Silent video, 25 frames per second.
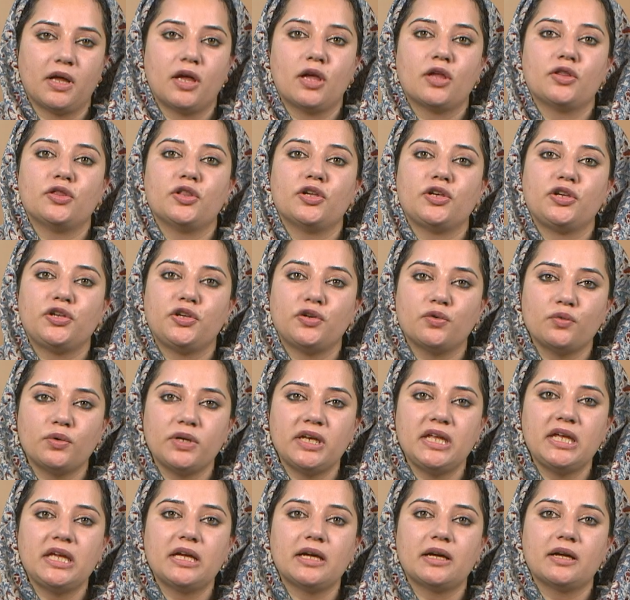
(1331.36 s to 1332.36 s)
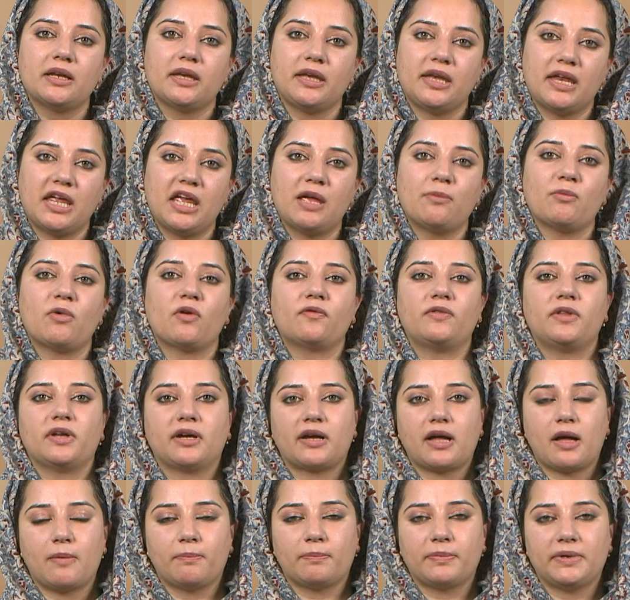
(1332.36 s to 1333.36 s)
The unique name of the
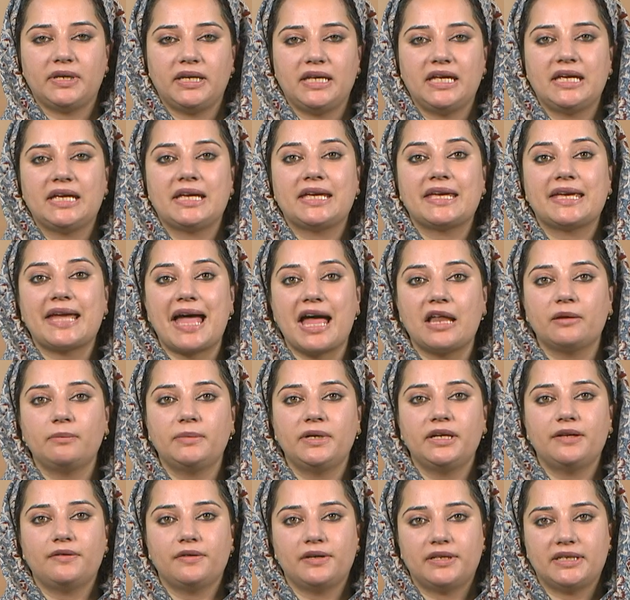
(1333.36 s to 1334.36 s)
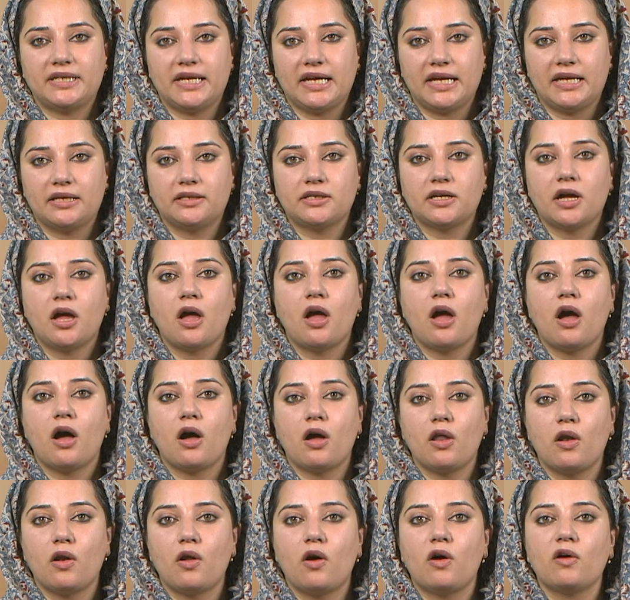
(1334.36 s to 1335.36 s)
company can be retained
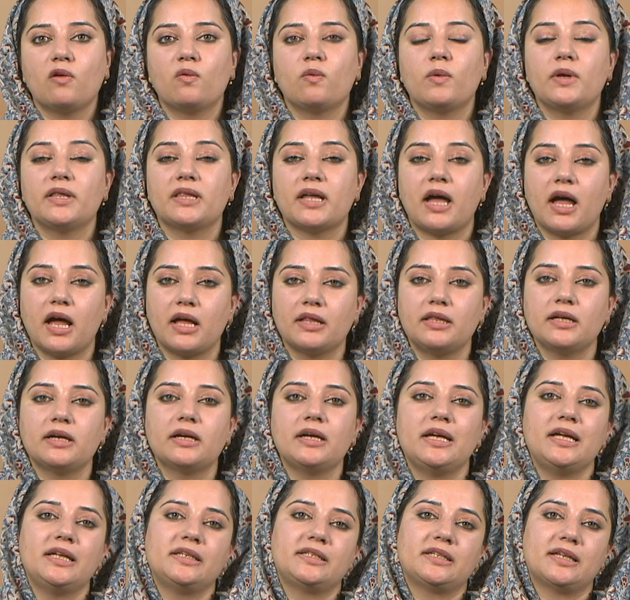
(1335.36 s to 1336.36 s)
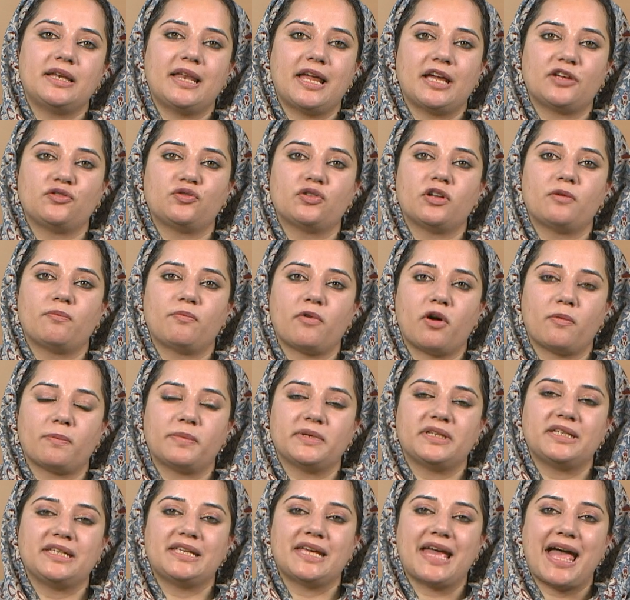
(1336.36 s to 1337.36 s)
along with other intellectual
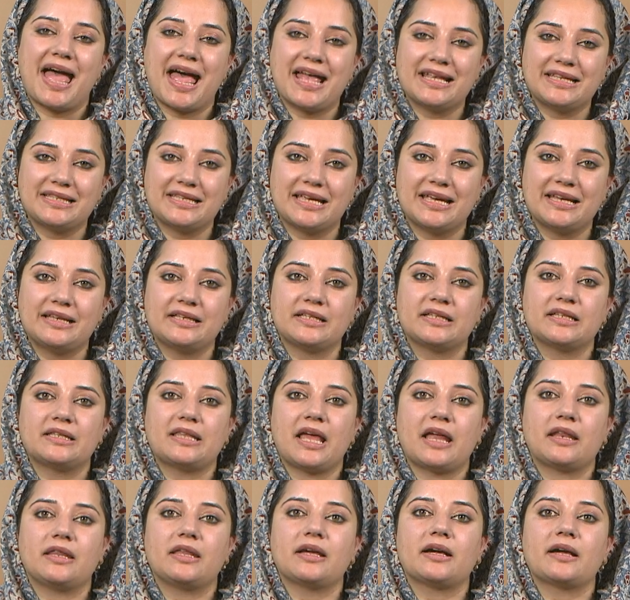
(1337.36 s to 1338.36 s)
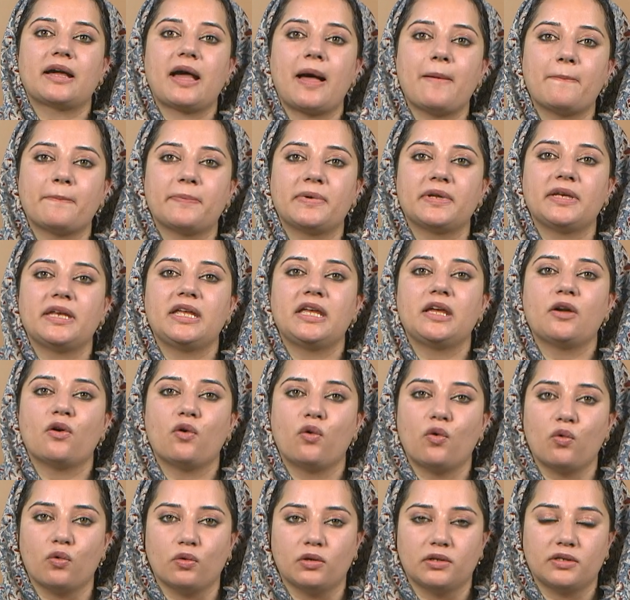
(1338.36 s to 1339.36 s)
property assets that the company
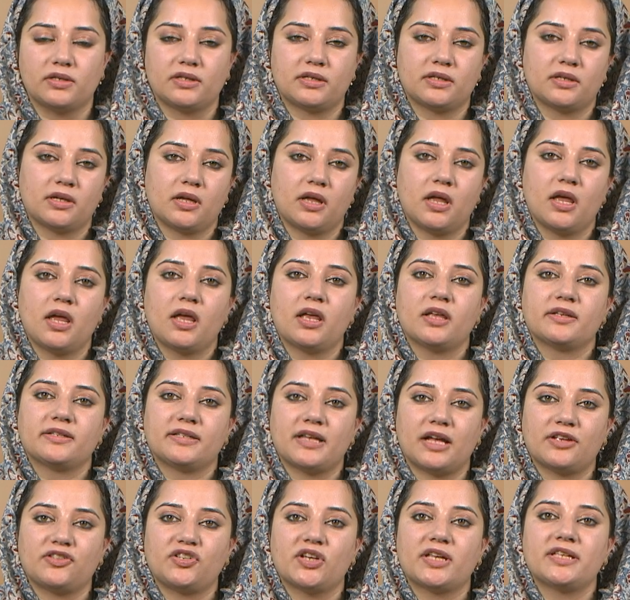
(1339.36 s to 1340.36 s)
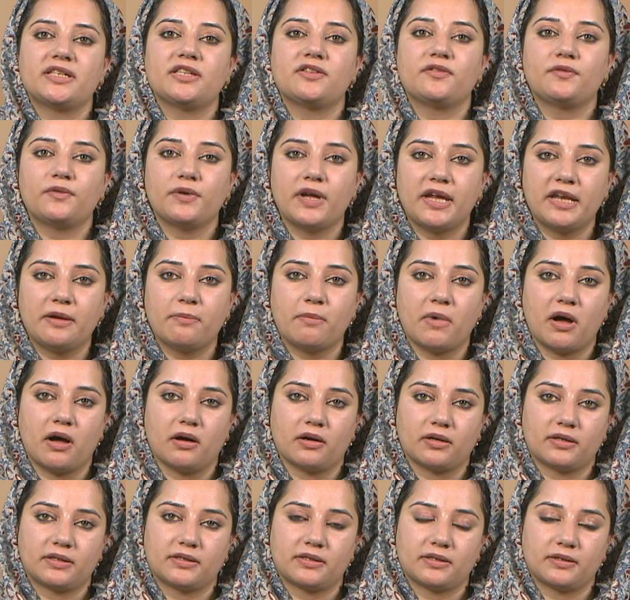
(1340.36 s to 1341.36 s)
holds, such as
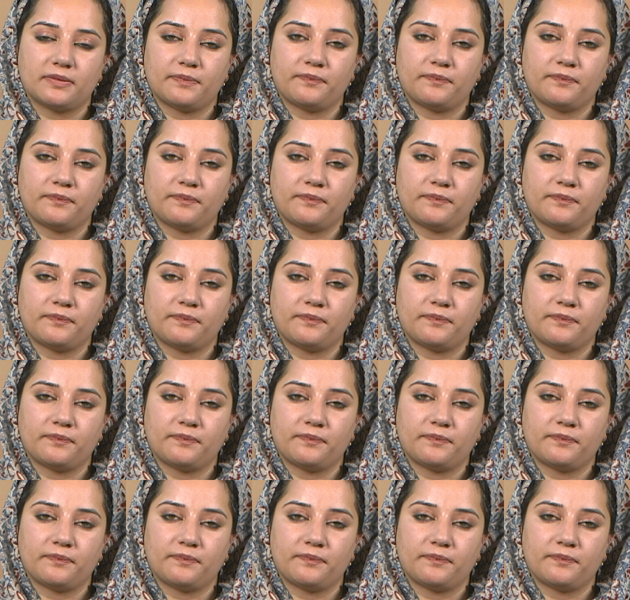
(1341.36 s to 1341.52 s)
trademarks.